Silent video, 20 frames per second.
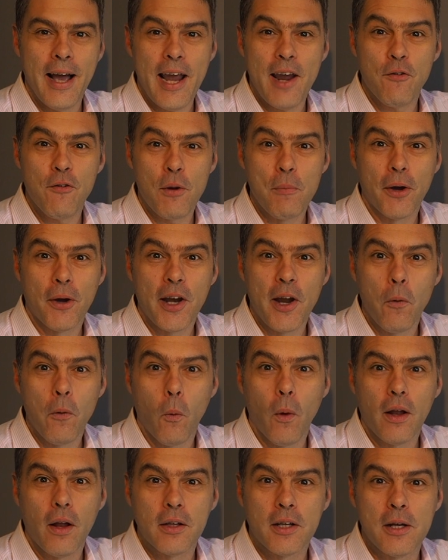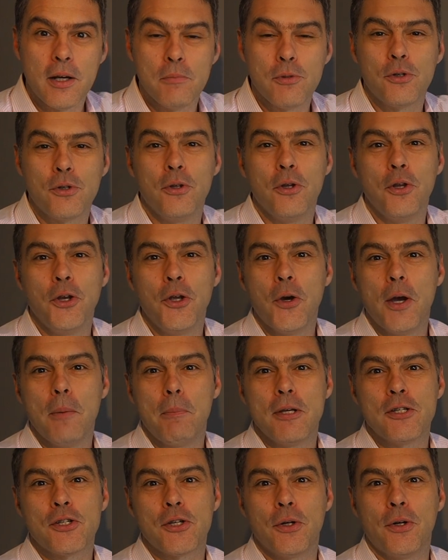Hi everybody, welcome to the new
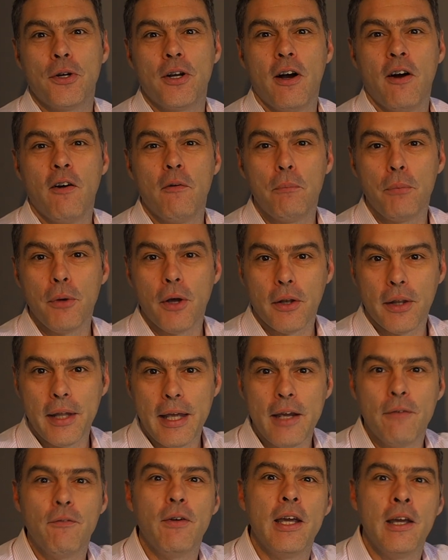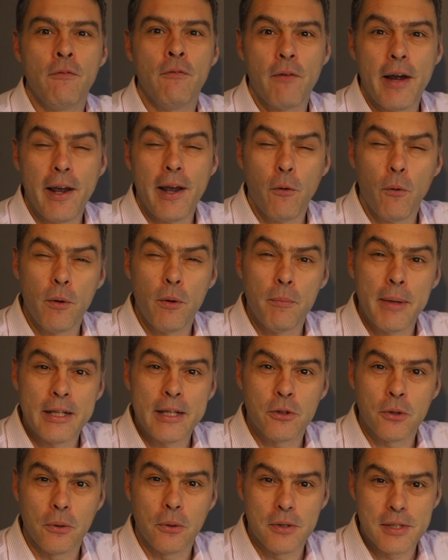episode of Building the
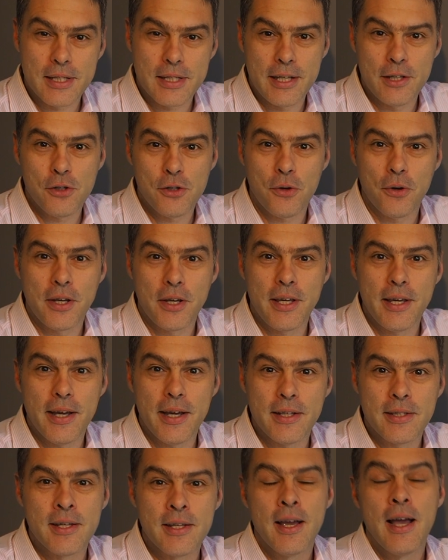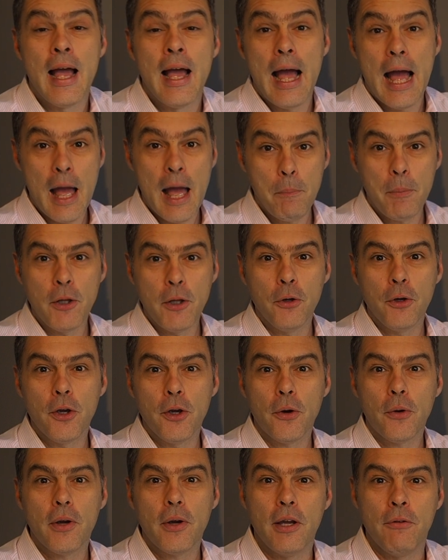Environmental Sensor Kit. Happy New
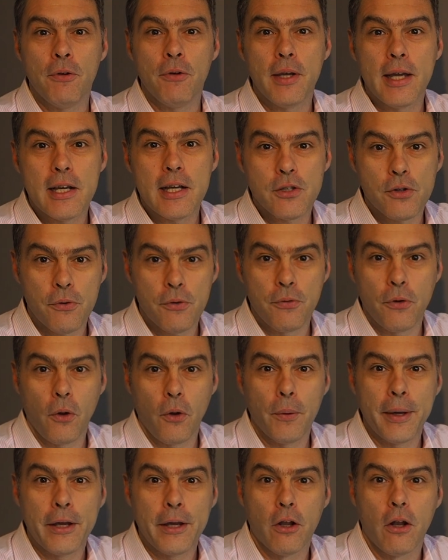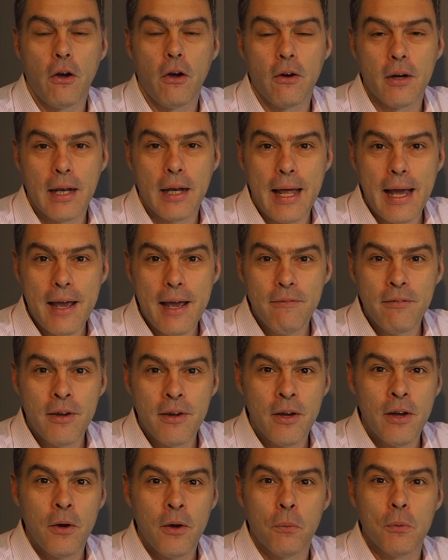Year! If you guys are following along live,
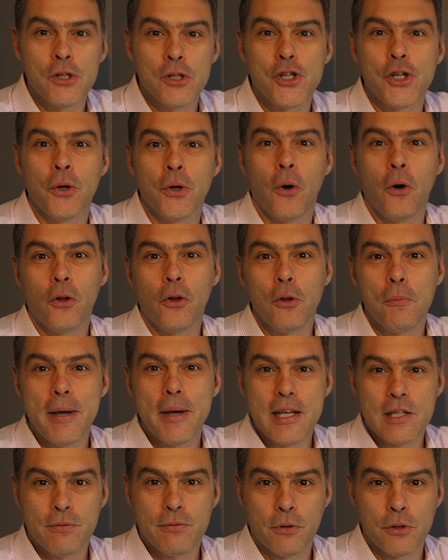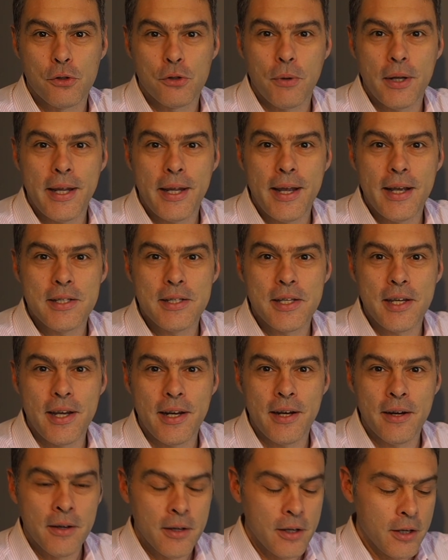wish you all the best for
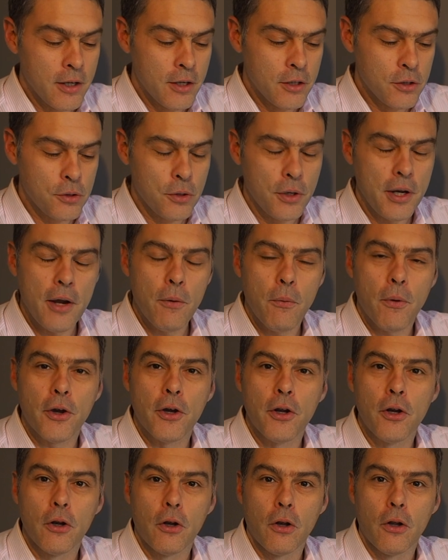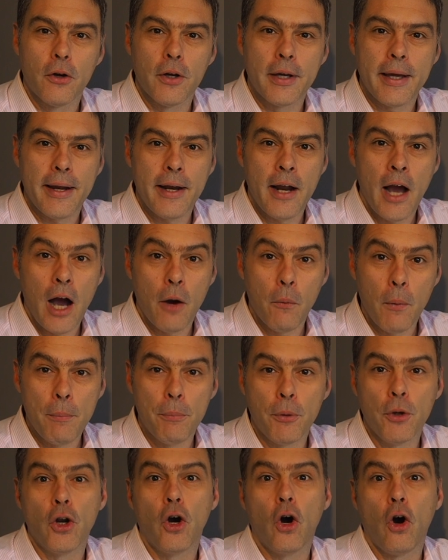2018. Today we're going to look at how we
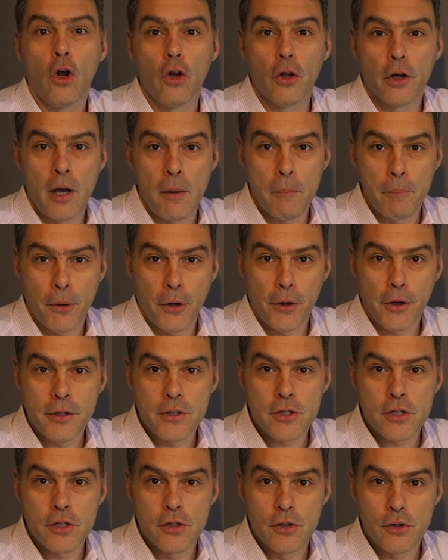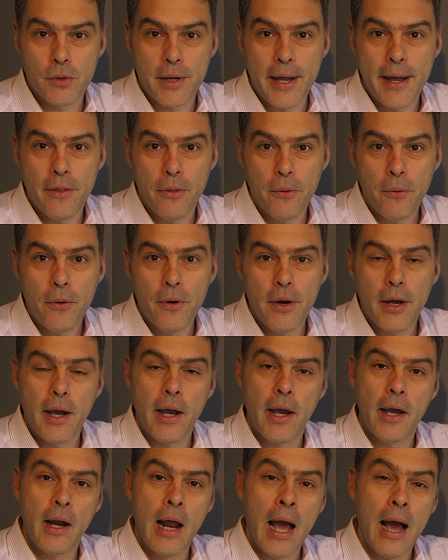put all the components together
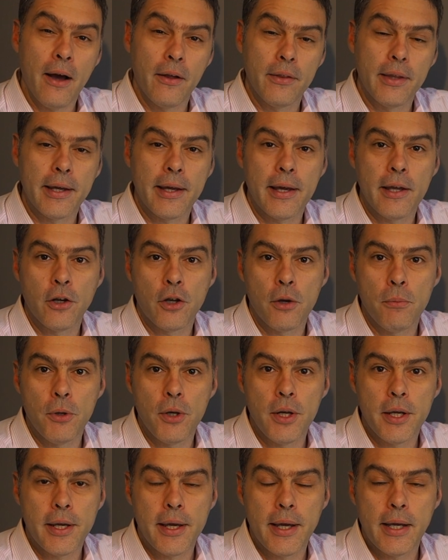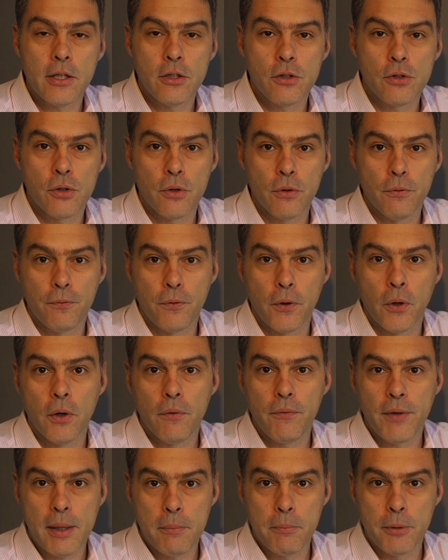and how they can communicate to a
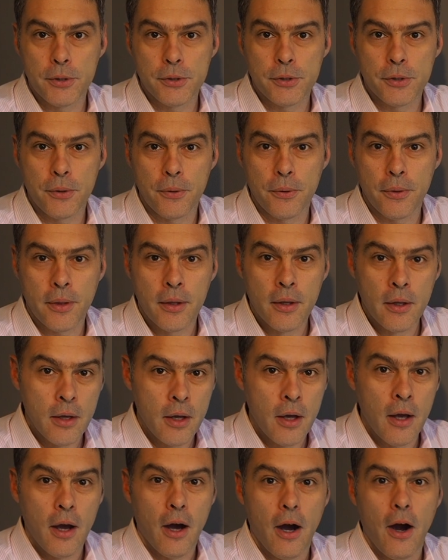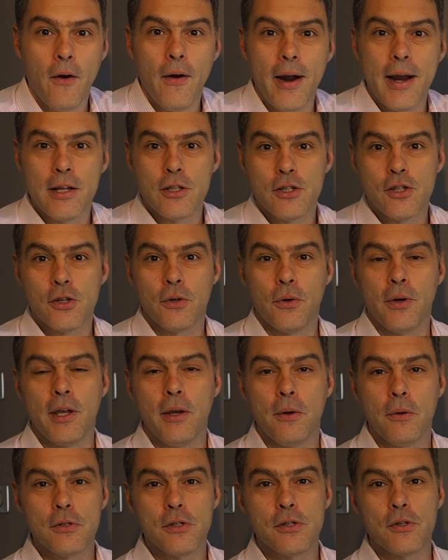phone via Bluetooth. Alright, so
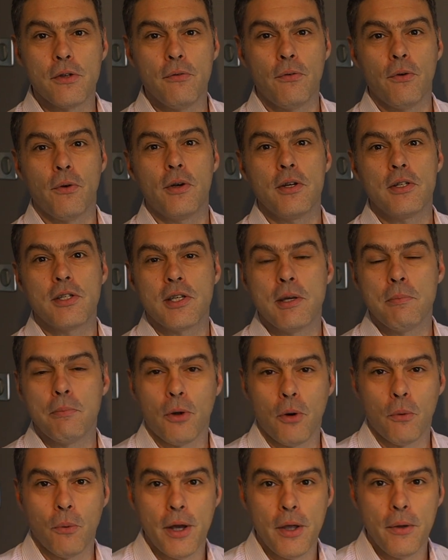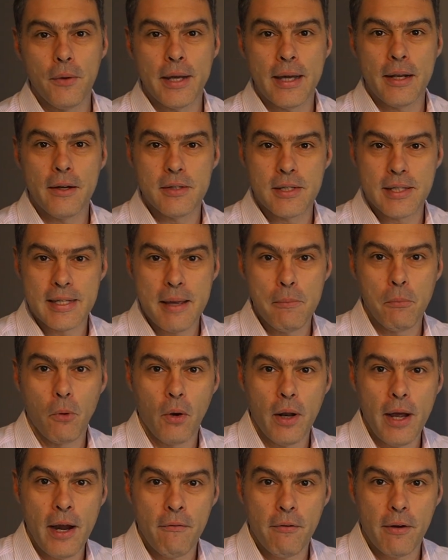here's the very simple way you can
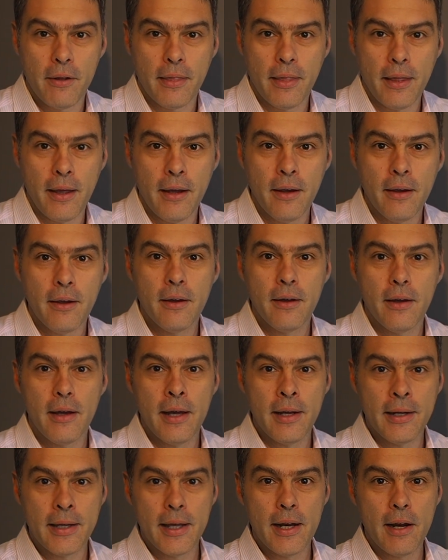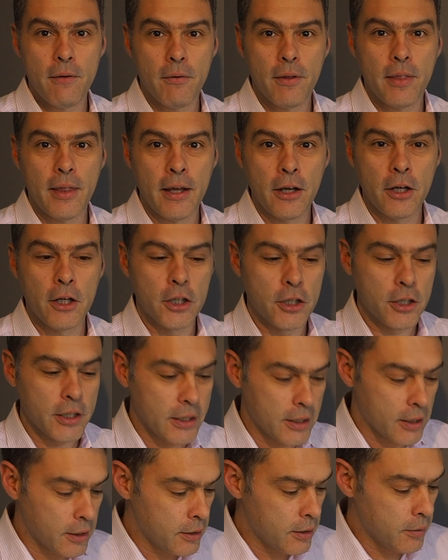assemble everything and get everything
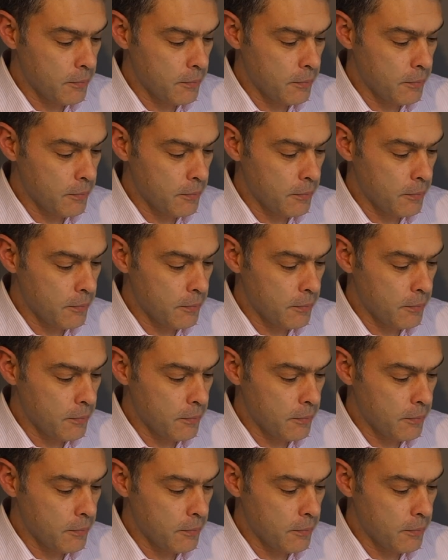going.